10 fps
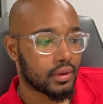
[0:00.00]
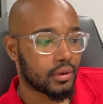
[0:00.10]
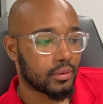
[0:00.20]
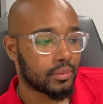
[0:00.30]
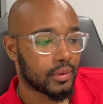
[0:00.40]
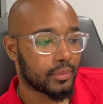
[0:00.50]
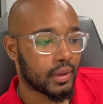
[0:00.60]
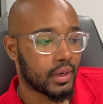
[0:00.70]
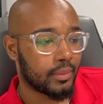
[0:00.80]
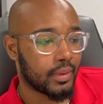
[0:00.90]
No,
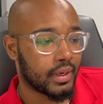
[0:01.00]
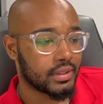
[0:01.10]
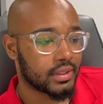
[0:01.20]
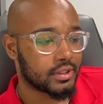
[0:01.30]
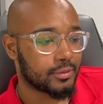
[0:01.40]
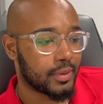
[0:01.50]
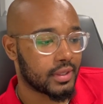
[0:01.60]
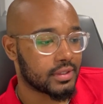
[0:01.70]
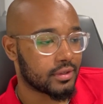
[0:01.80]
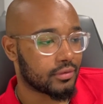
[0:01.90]
and money's
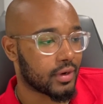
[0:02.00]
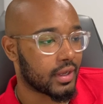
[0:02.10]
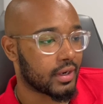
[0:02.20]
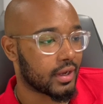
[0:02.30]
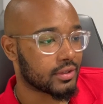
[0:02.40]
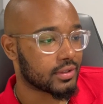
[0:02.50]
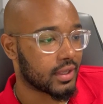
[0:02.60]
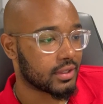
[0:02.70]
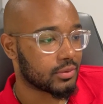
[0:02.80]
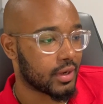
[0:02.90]
expensive right now, so
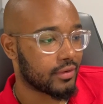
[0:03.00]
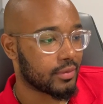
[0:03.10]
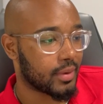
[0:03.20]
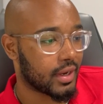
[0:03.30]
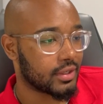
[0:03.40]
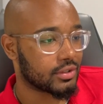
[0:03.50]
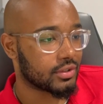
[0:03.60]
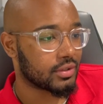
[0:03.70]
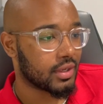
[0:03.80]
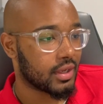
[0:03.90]
that's why
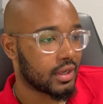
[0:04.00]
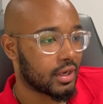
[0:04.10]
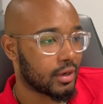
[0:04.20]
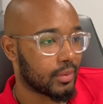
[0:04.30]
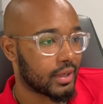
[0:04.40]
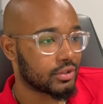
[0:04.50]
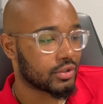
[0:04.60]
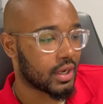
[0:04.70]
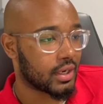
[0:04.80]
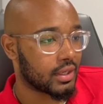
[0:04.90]
everybody's
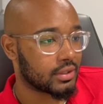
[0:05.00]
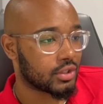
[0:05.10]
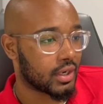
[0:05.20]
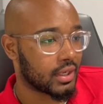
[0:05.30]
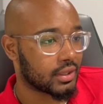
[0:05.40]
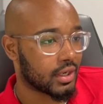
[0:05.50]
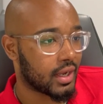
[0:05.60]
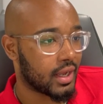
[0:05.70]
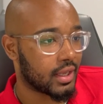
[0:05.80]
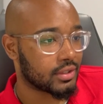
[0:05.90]
trying to get their
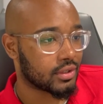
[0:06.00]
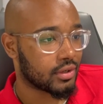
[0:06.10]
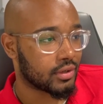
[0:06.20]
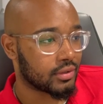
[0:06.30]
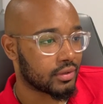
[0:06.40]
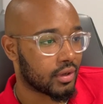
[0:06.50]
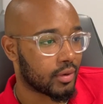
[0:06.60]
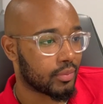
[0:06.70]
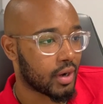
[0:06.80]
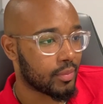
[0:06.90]
hands on
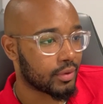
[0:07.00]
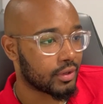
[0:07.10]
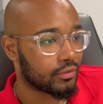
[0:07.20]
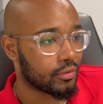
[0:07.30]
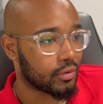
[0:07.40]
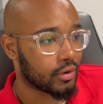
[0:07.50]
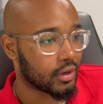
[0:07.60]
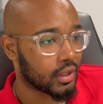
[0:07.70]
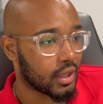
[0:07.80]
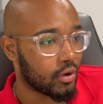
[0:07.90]
a property
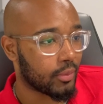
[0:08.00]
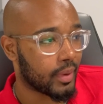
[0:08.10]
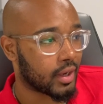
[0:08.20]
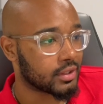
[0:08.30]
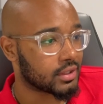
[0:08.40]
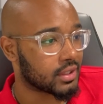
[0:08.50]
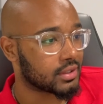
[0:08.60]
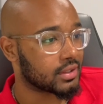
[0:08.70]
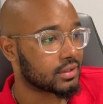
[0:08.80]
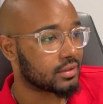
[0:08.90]
for a low amount, just
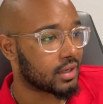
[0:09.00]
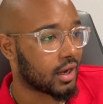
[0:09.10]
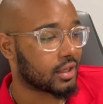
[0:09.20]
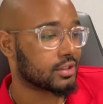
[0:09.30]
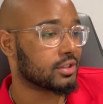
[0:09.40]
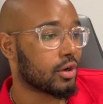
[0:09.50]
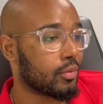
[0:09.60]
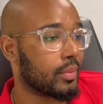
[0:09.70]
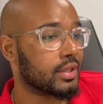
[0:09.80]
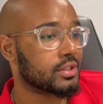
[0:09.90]
because it costs so
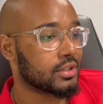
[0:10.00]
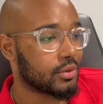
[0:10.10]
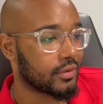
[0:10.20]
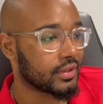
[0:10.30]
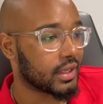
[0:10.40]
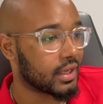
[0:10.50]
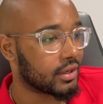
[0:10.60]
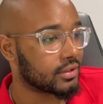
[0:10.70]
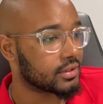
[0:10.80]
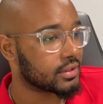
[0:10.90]
much to do everything
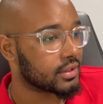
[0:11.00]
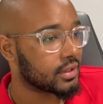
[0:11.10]
else.